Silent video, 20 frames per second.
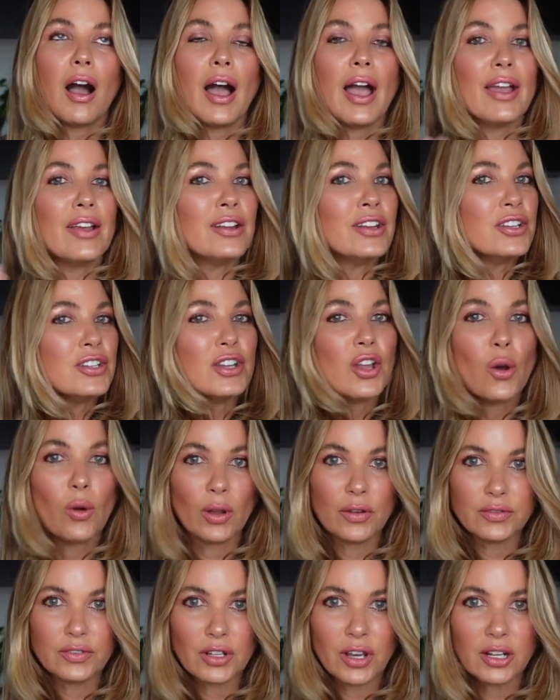I know
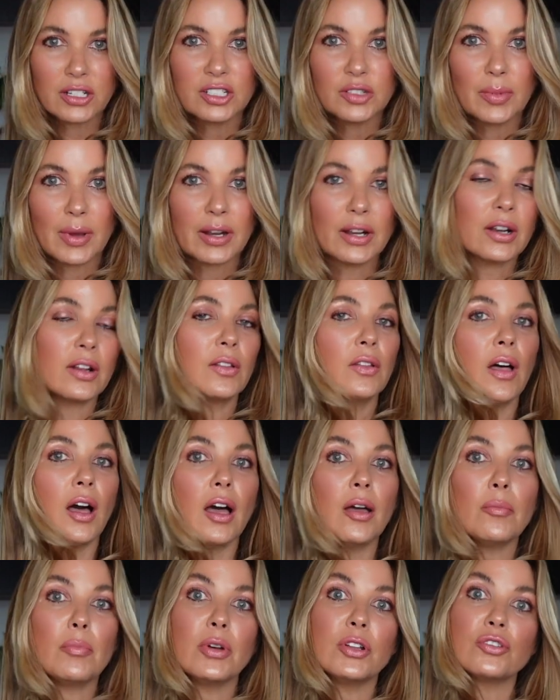I've talked about it a
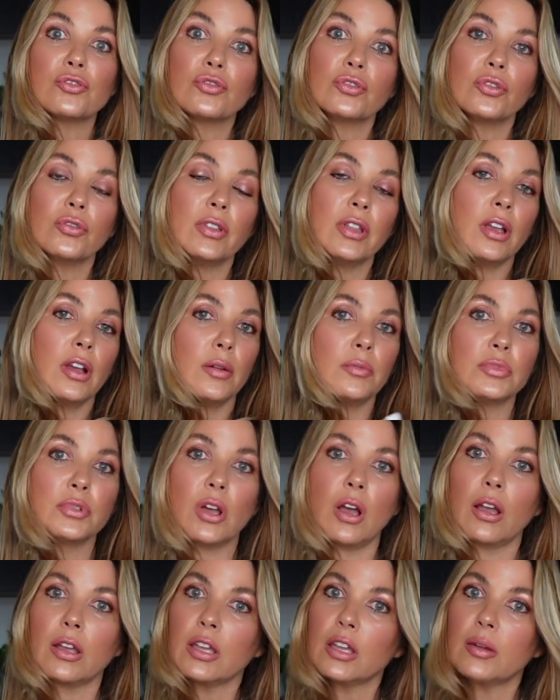lot, but truly I'm
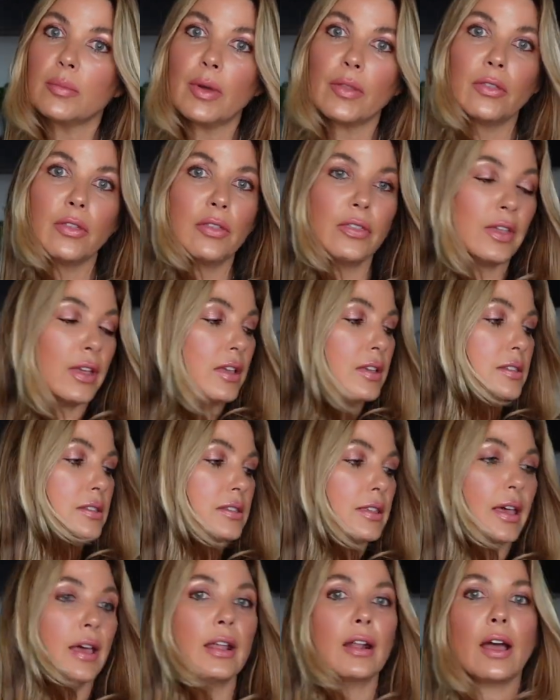talking about the
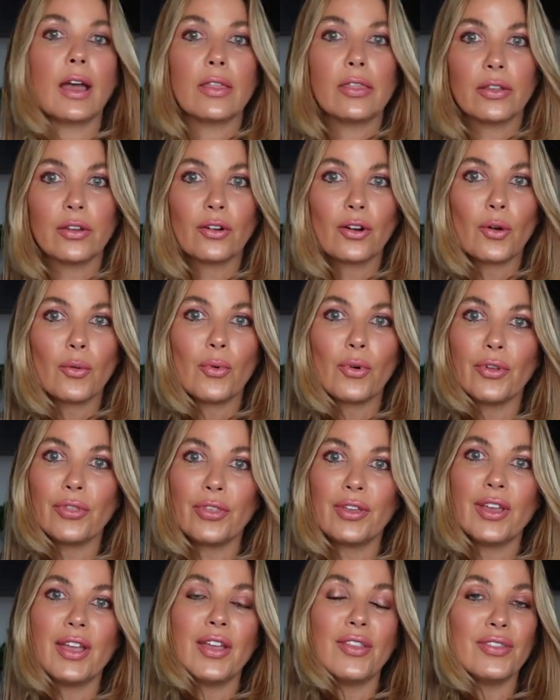things that I think are worth
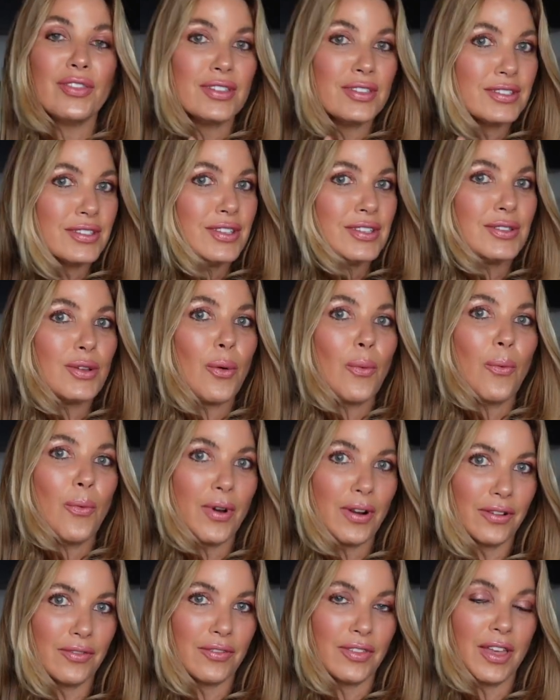it, and this is
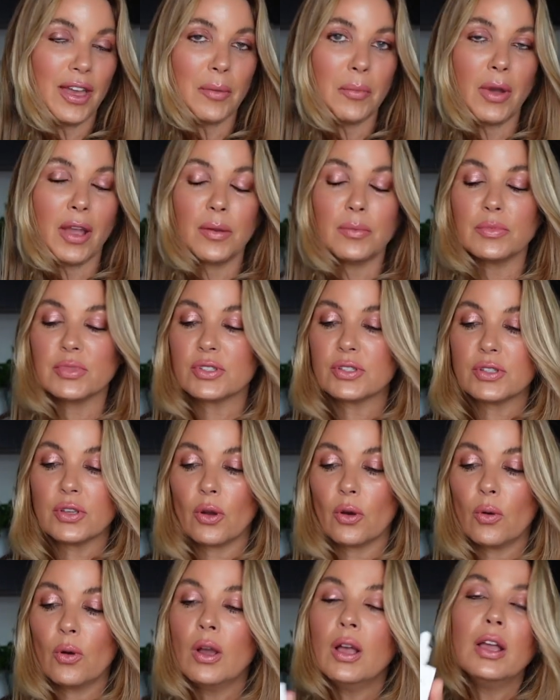one of them. I'm
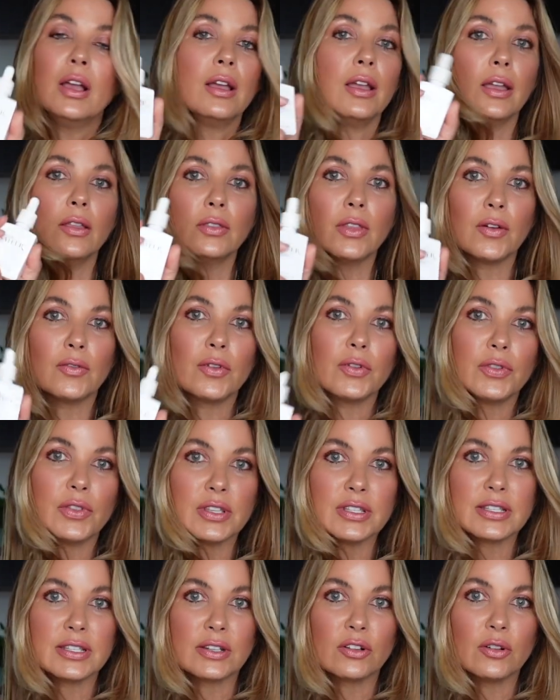so in love with
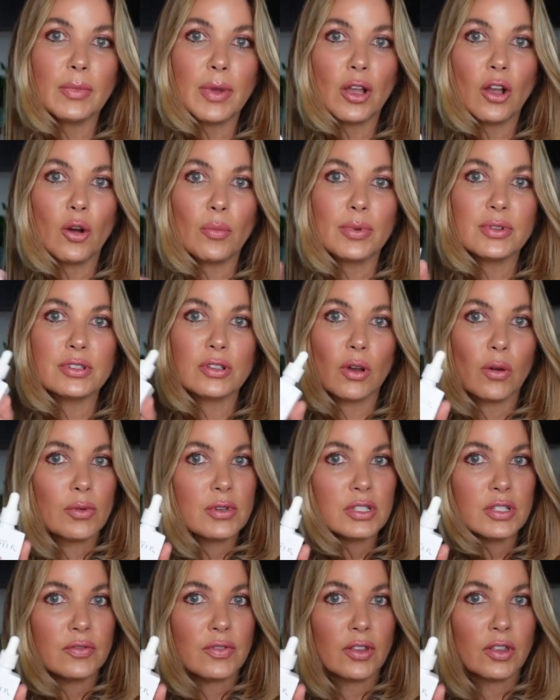this serum. I hope it's
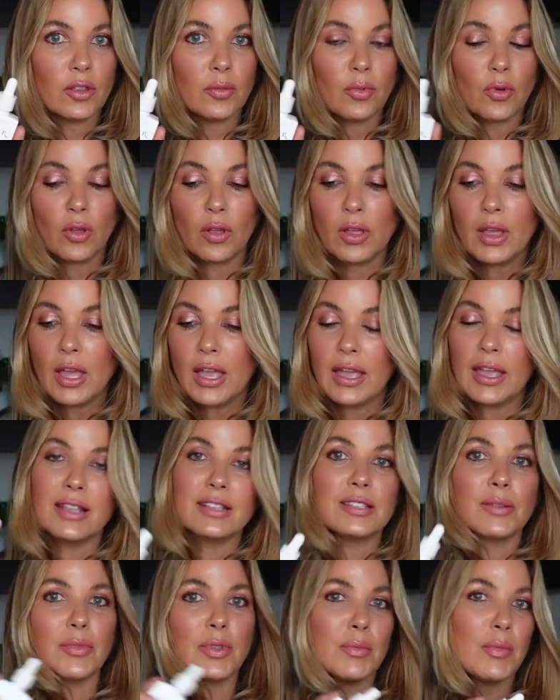always available.
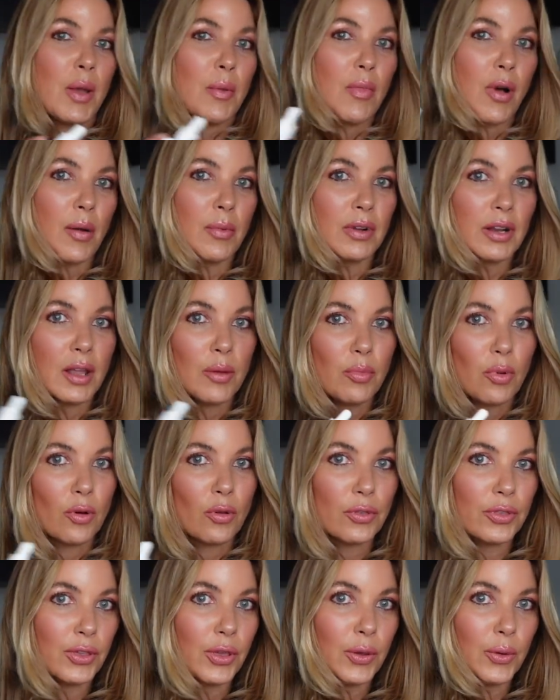It's something my mom and I
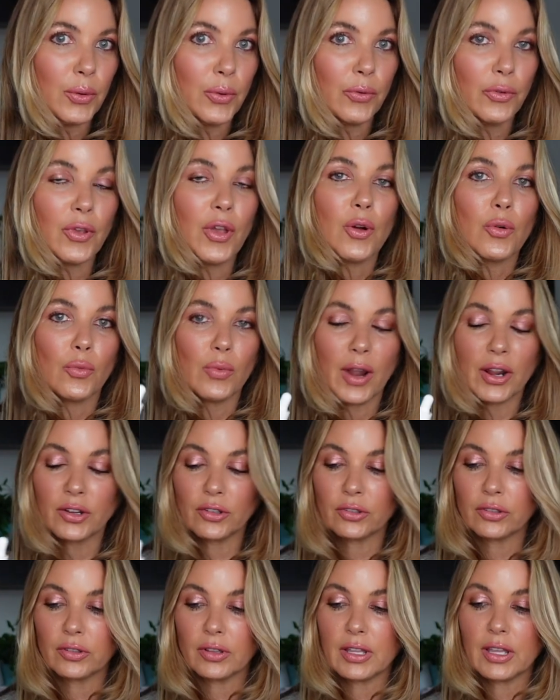both use
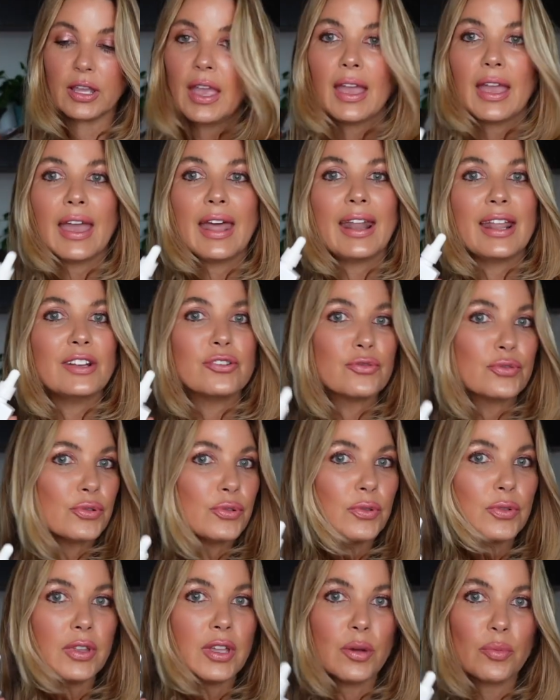regularly, and I
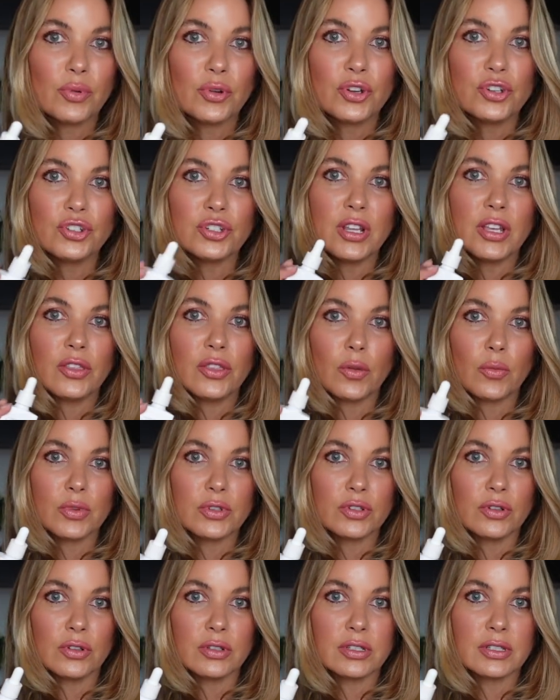truly appreciate the
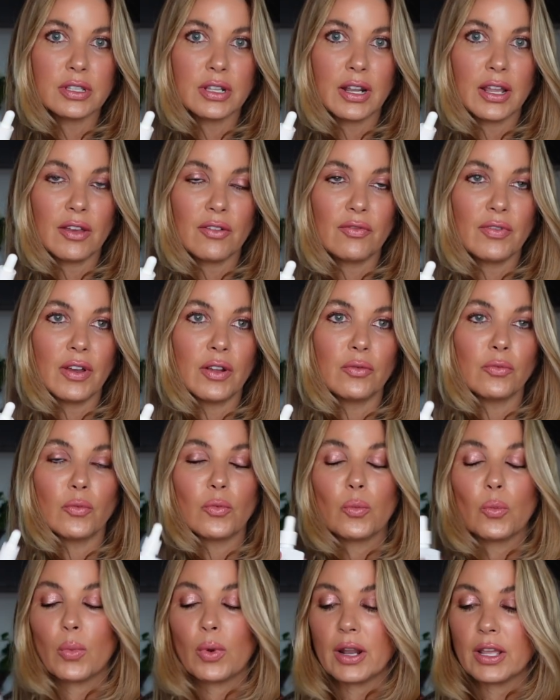results that I have found
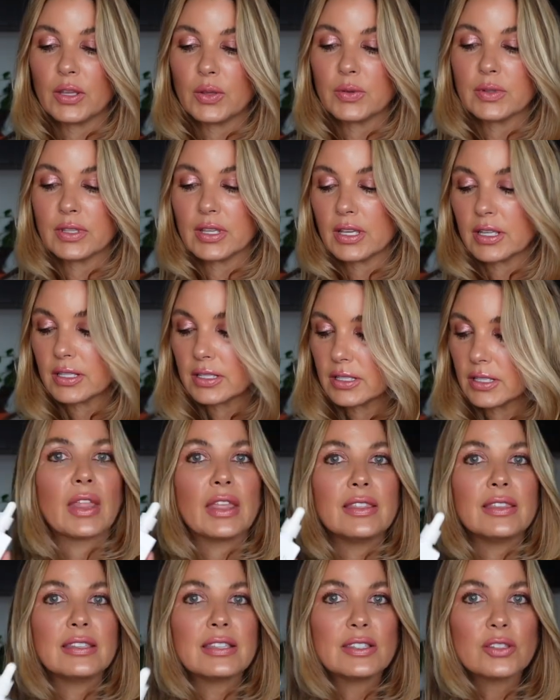when I use this.
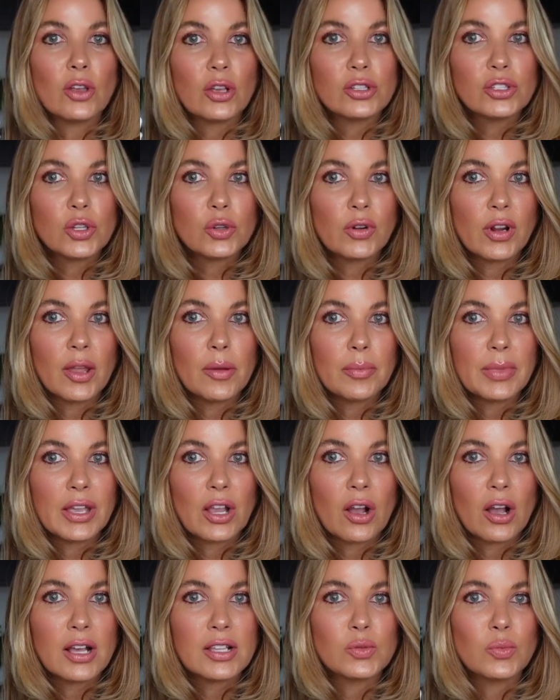This is also great
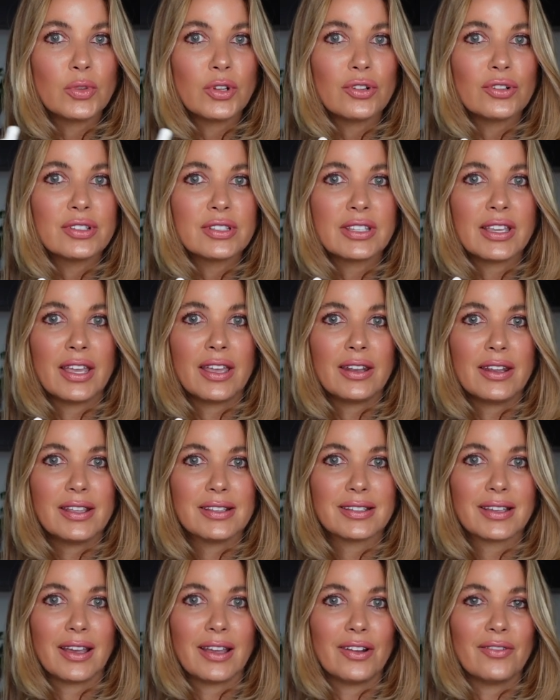because when your skin
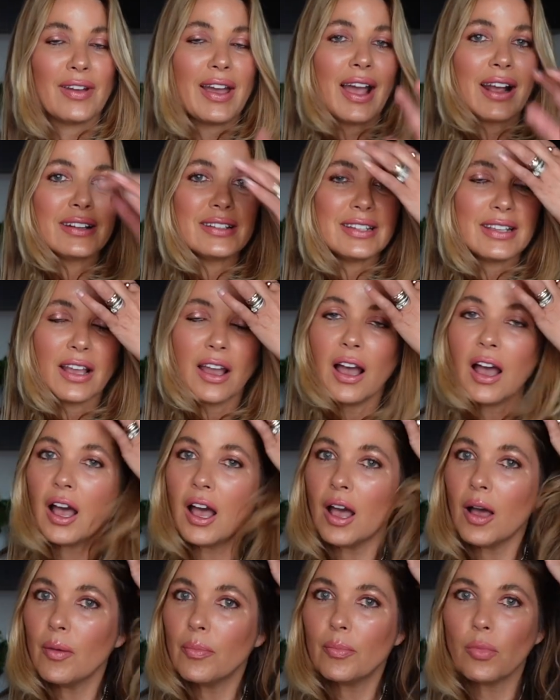is kind of acting
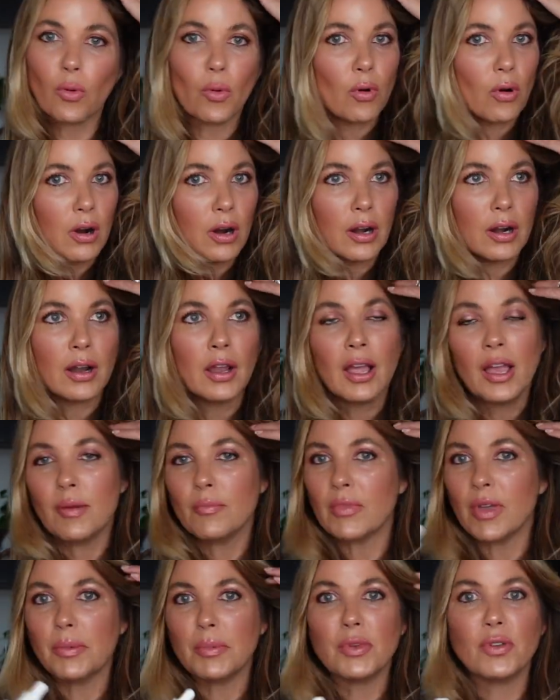up, or
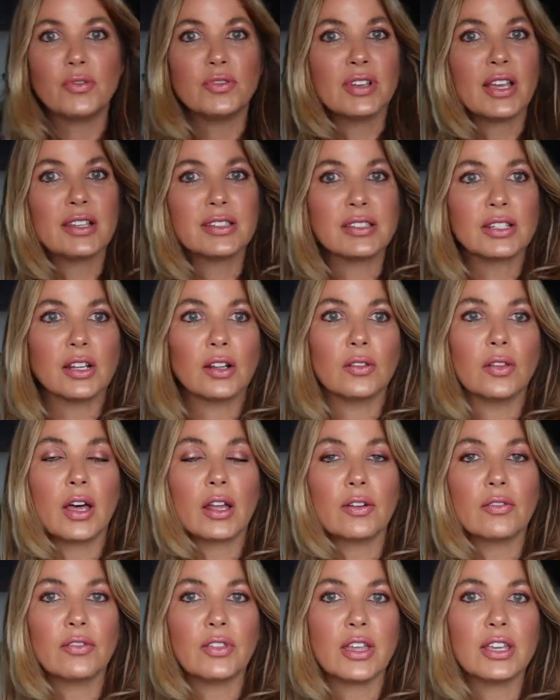maybe you've tested a
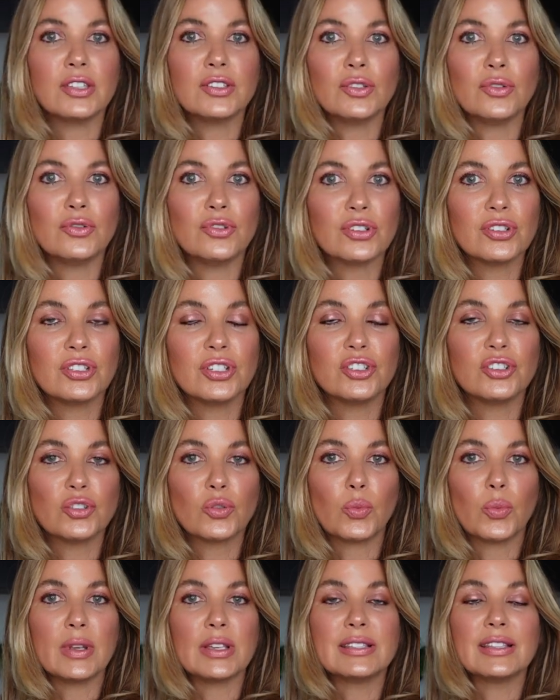lot of things and you just need
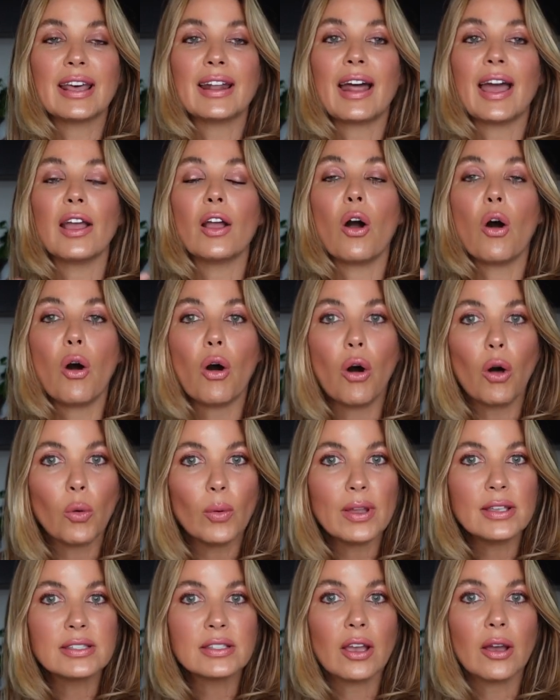to reset, I
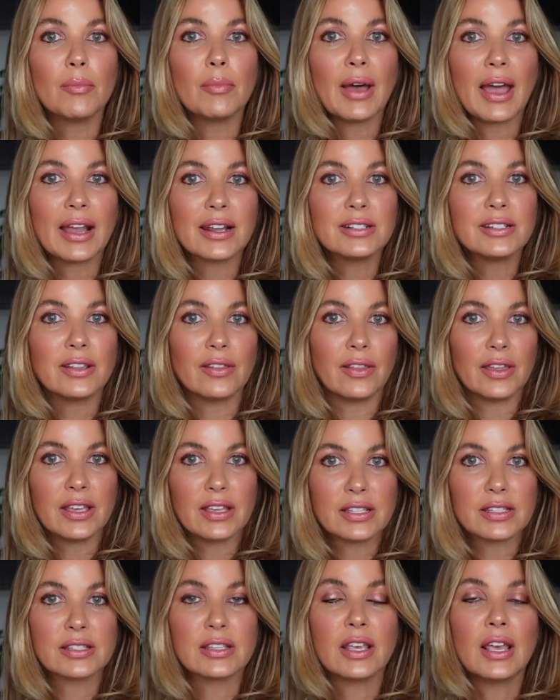always come back to
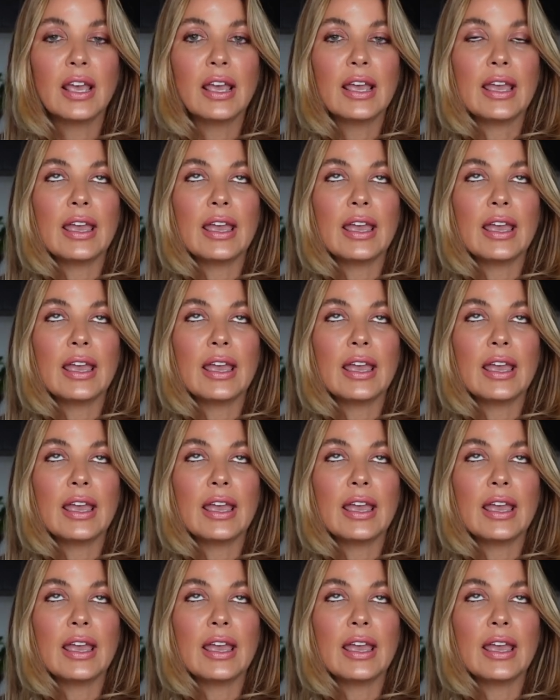this.